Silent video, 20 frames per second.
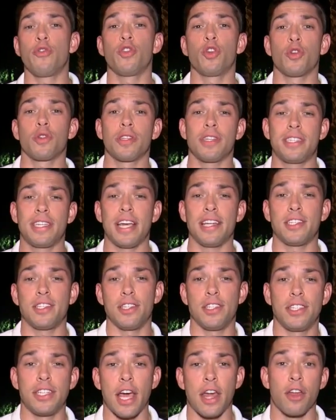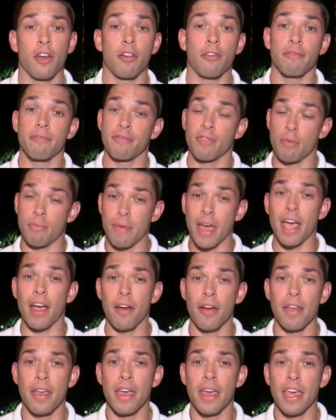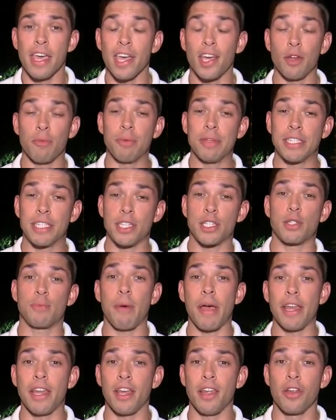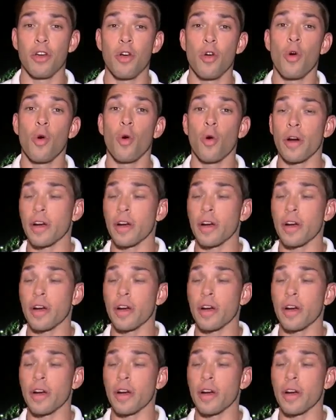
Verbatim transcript: a juvenile detention center. From there, he could be suspended